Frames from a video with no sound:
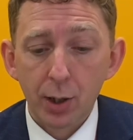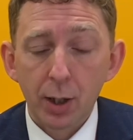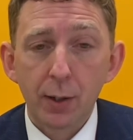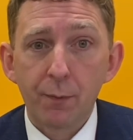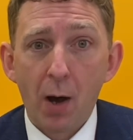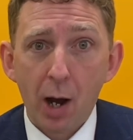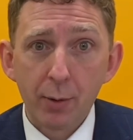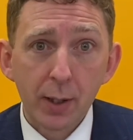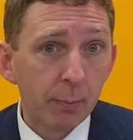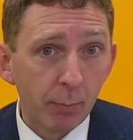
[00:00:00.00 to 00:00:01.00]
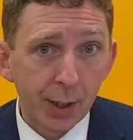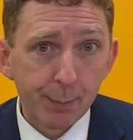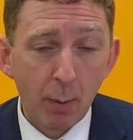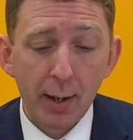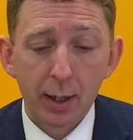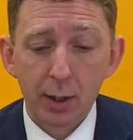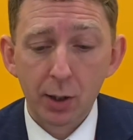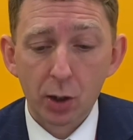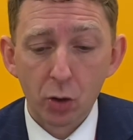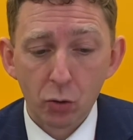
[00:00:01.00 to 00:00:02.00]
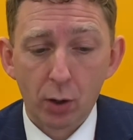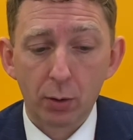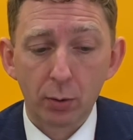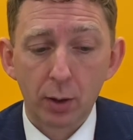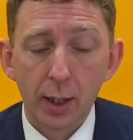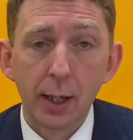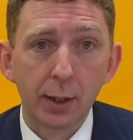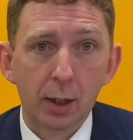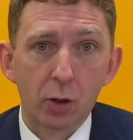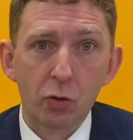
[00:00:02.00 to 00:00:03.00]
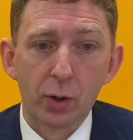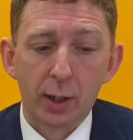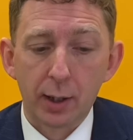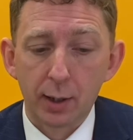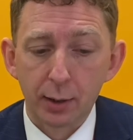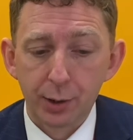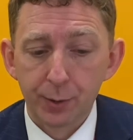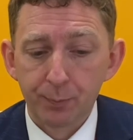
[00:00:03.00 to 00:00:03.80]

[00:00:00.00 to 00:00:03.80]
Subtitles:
the virus must be back under control in the country at large.